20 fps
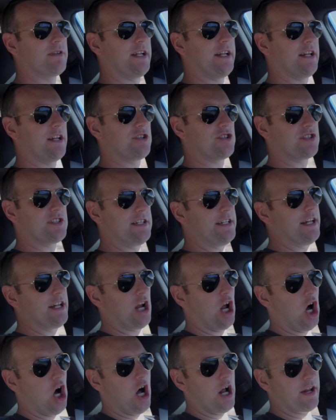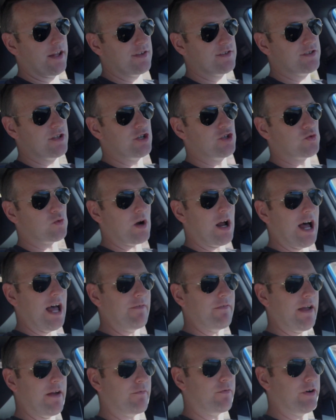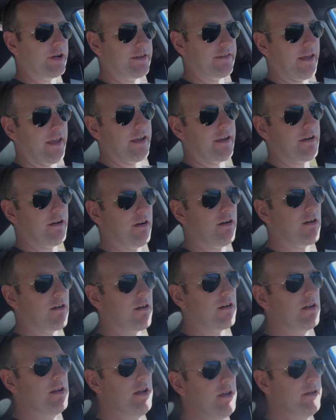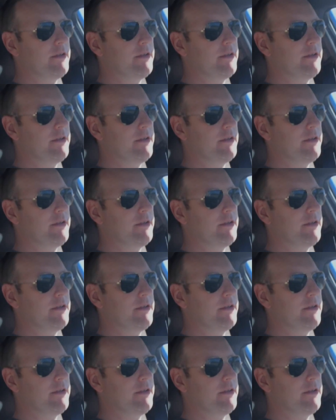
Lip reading: need it, just need an honest to drive everyday car.